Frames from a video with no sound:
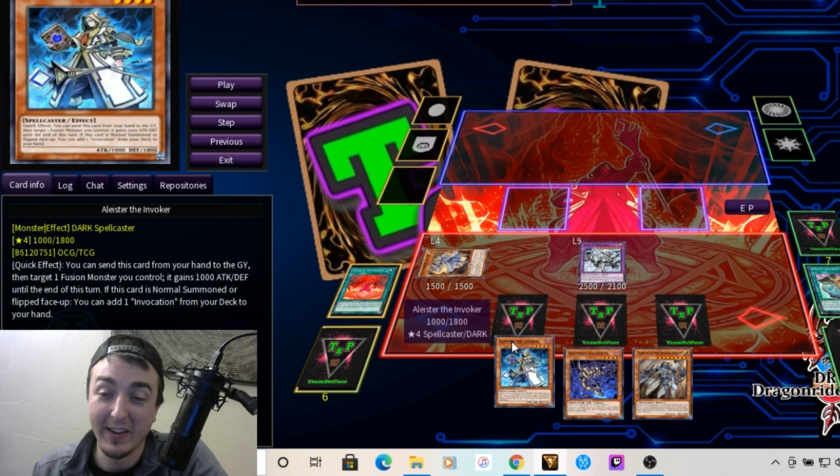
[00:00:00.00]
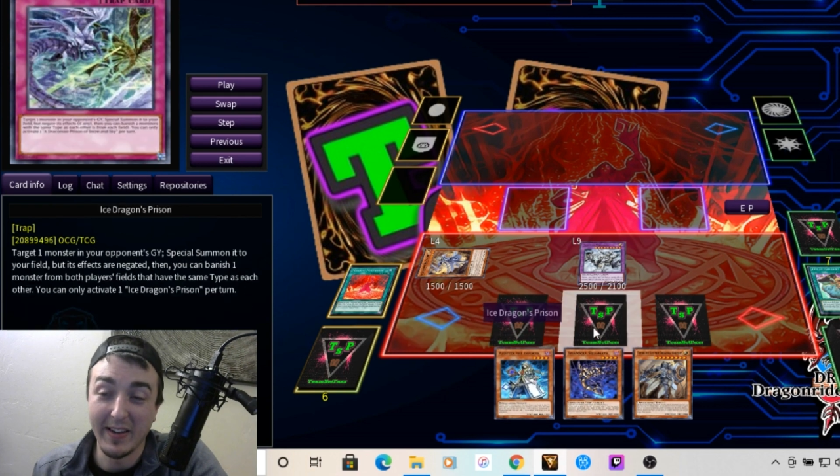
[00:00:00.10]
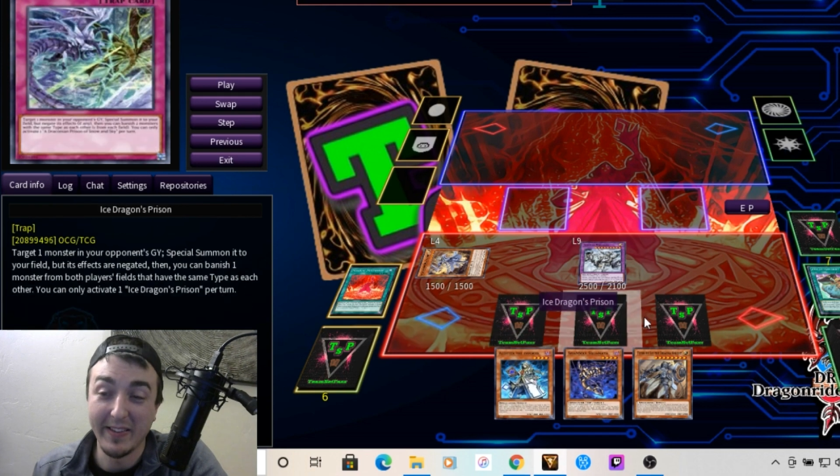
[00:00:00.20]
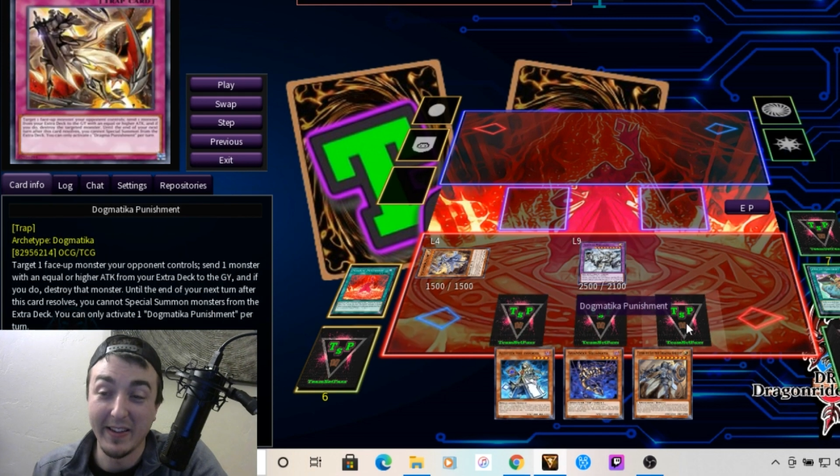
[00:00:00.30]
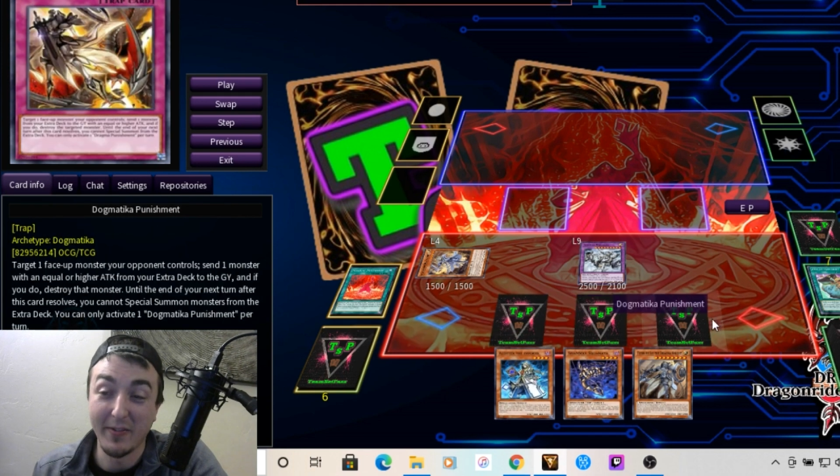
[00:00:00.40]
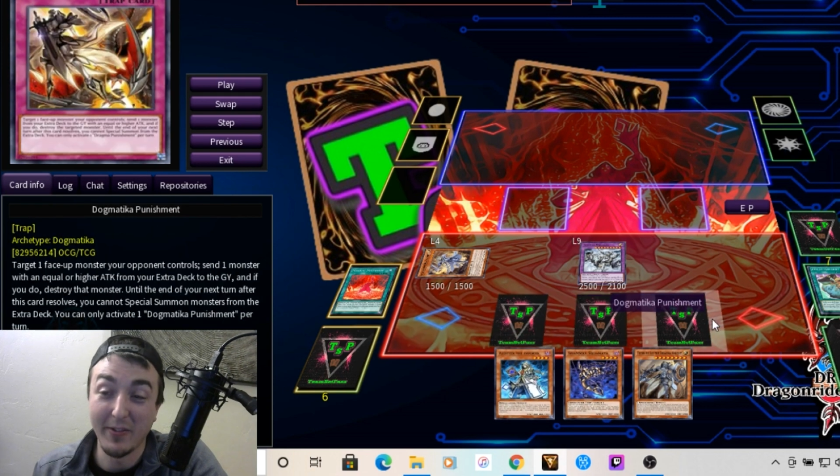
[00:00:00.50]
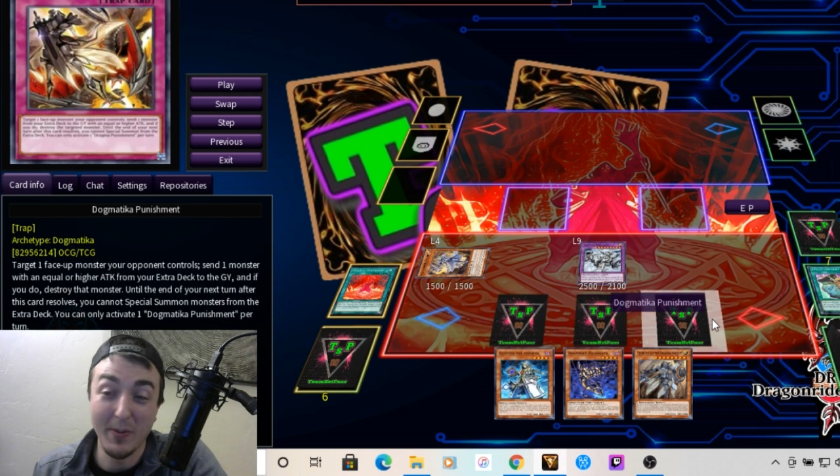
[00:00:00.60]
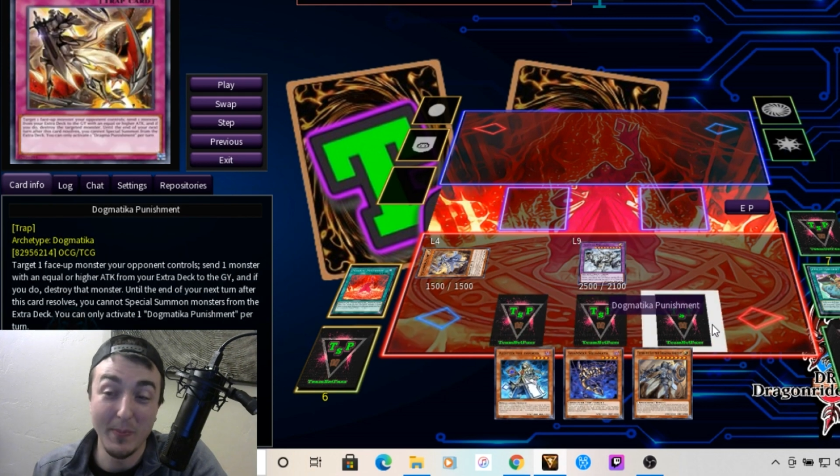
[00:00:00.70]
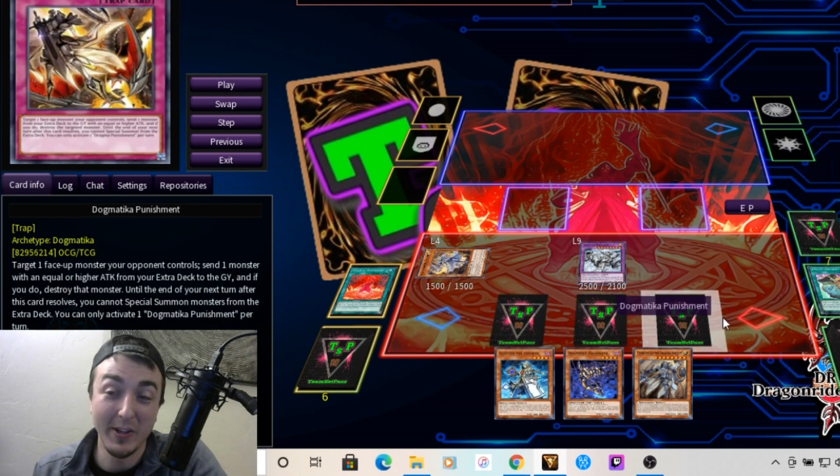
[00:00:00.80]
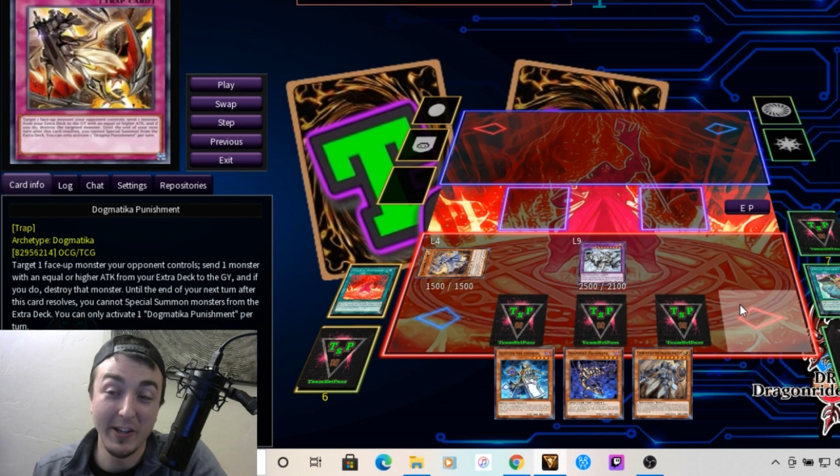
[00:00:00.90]
I guess they have
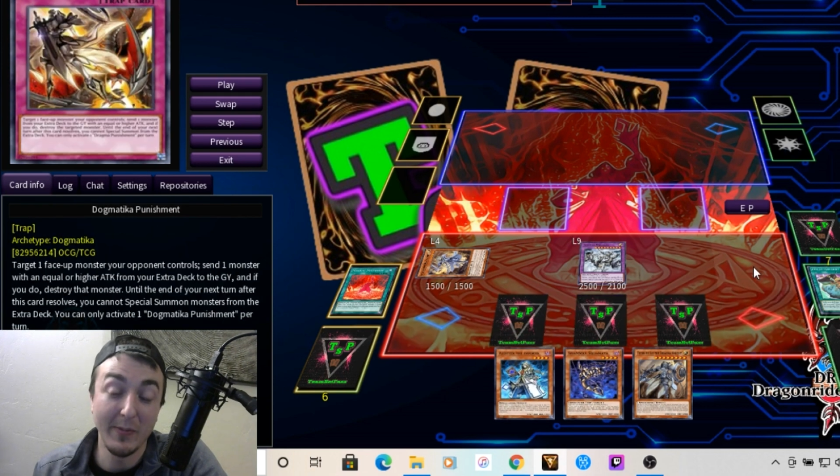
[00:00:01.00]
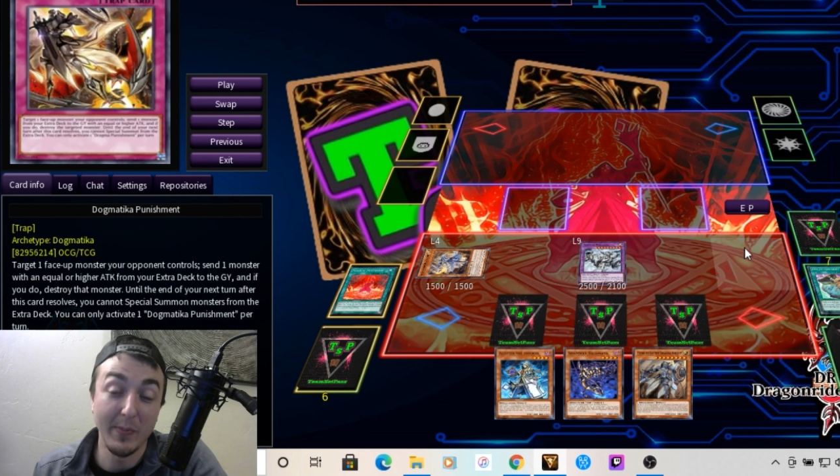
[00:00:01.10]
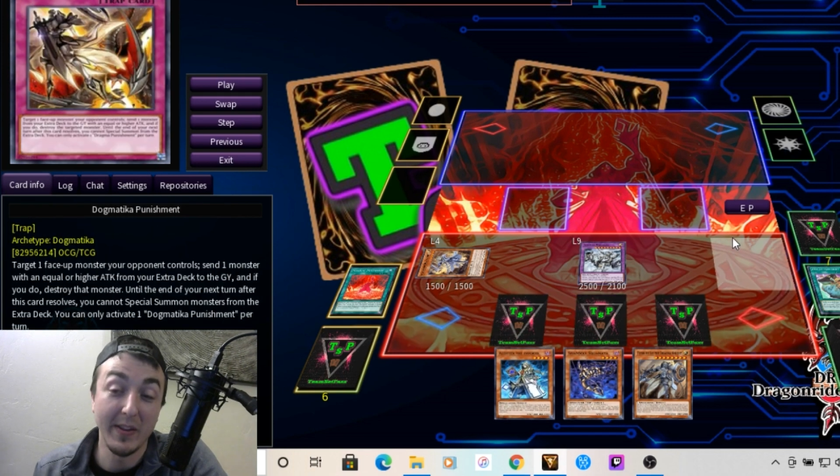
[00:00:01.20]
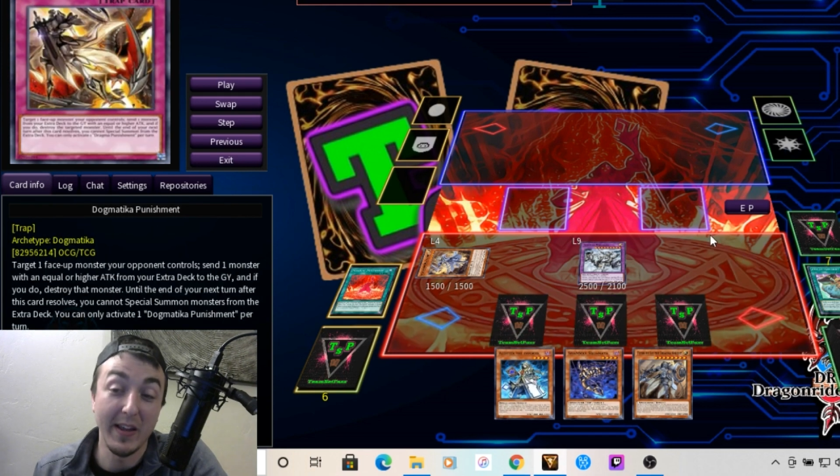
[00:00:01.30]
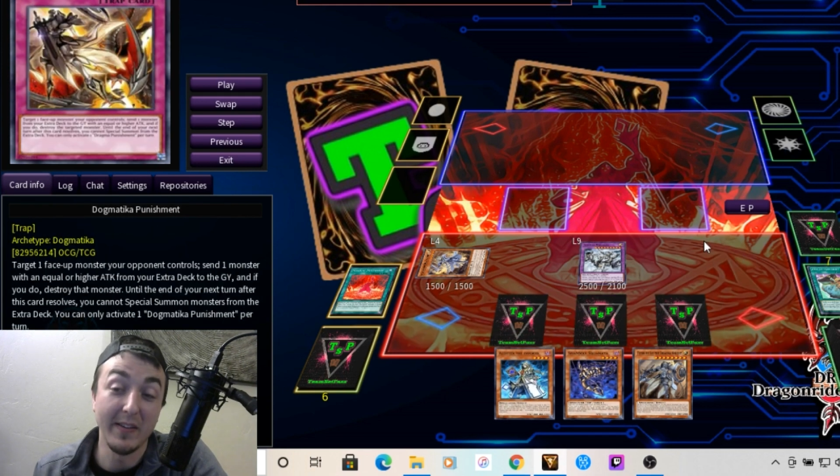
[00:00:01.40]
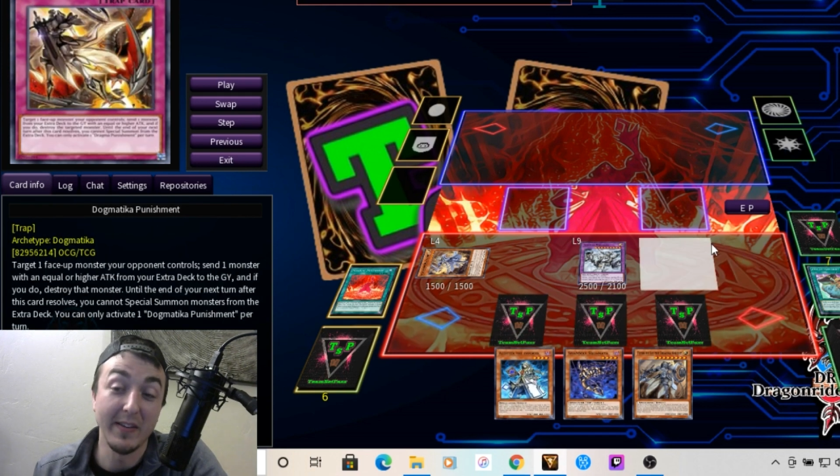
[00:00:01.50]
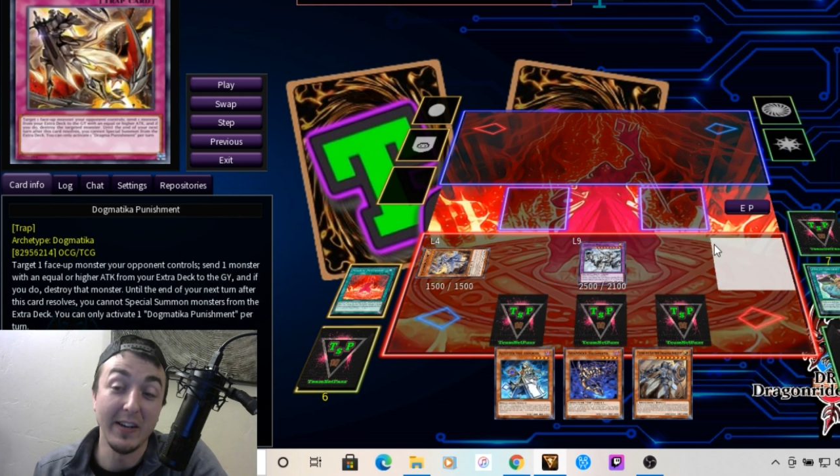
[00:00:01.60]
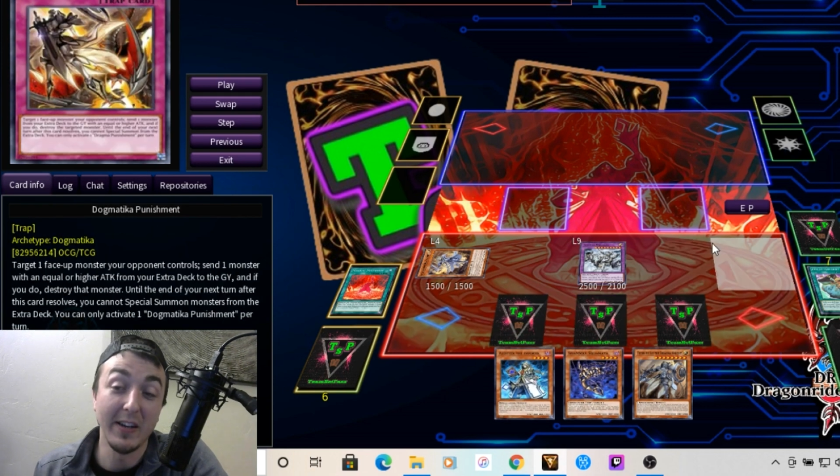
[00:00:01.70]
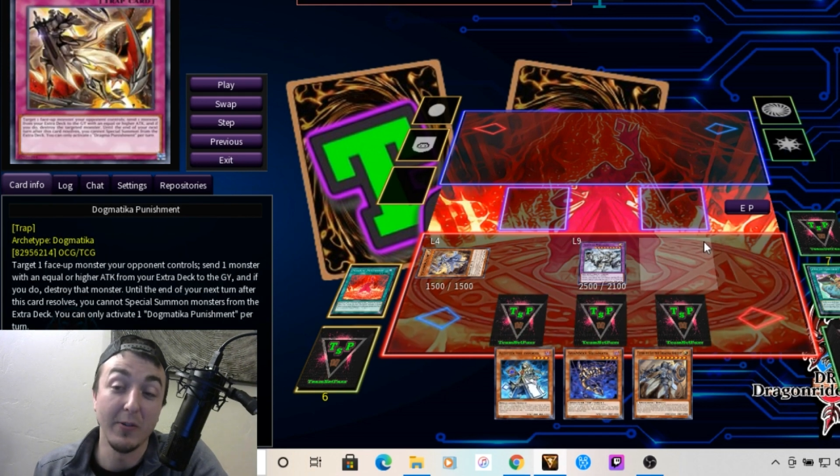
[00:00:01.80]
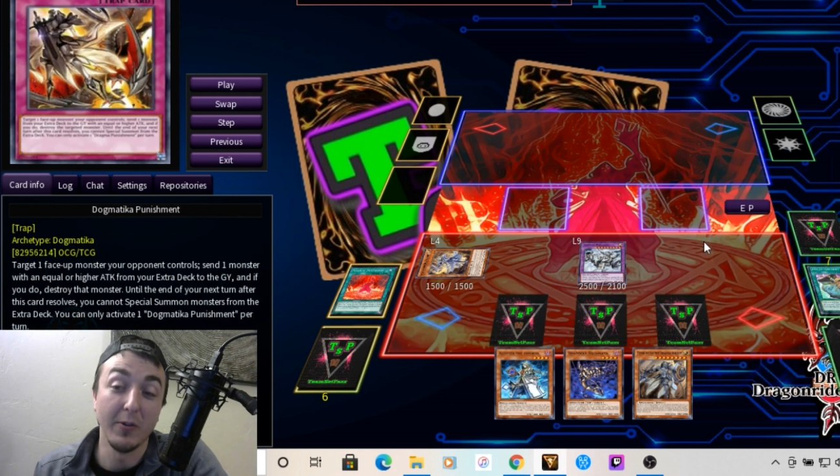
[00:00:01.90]
some plays, but that
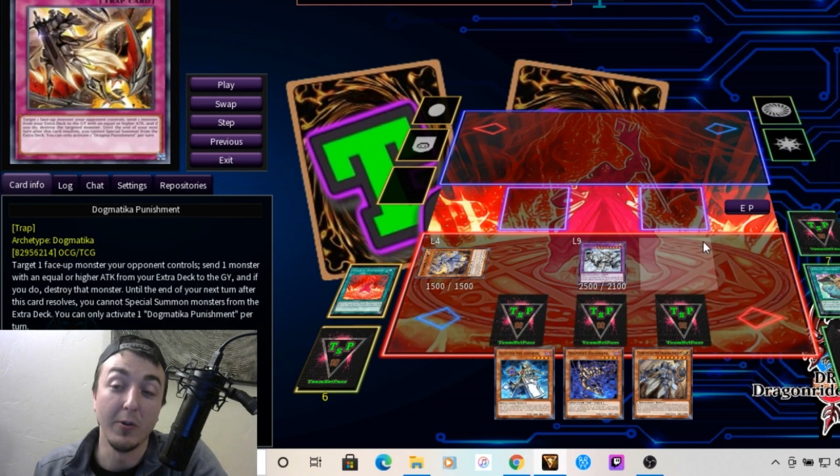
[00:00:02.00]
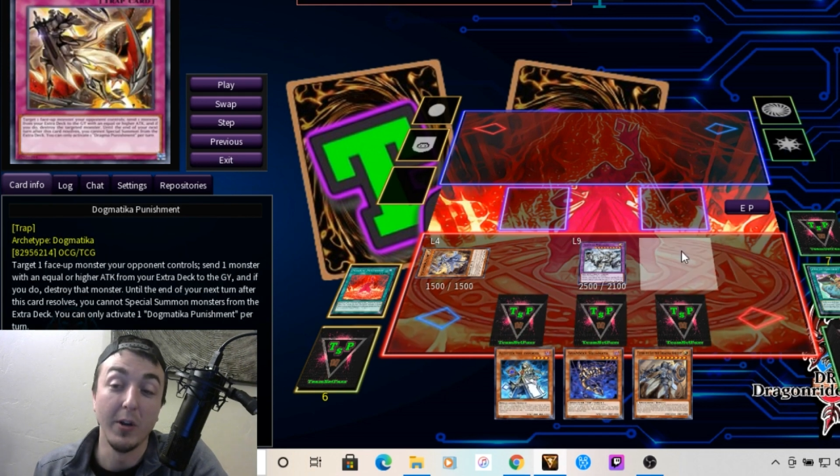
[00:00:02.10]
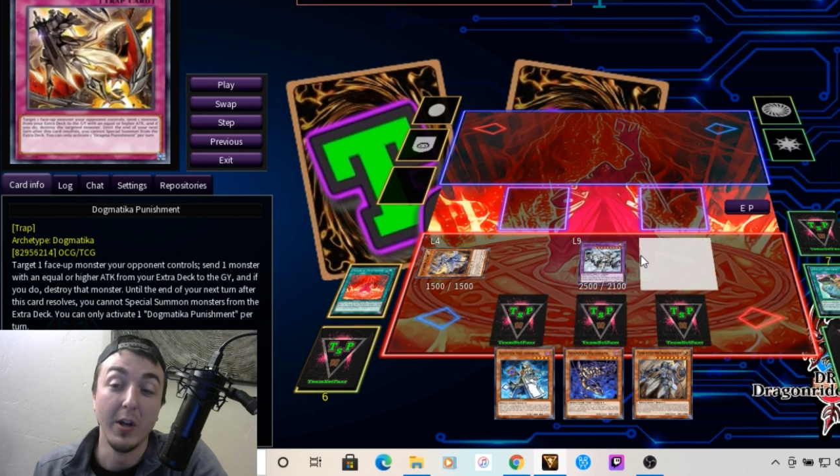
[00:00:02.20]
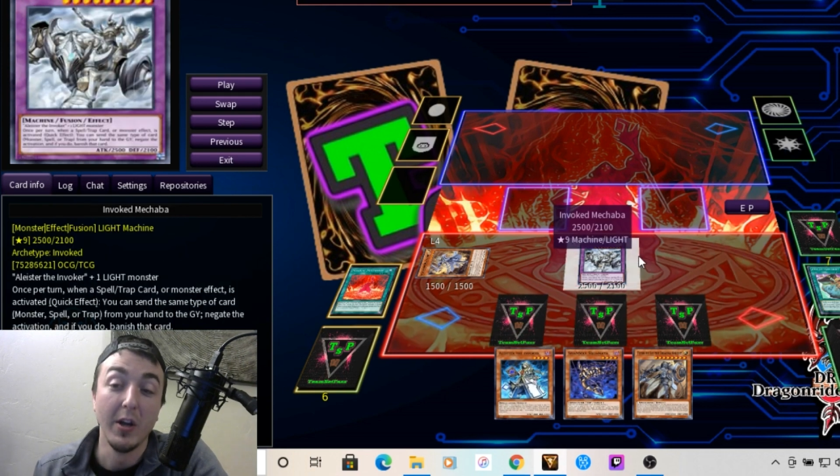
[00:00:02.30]
DD Crow,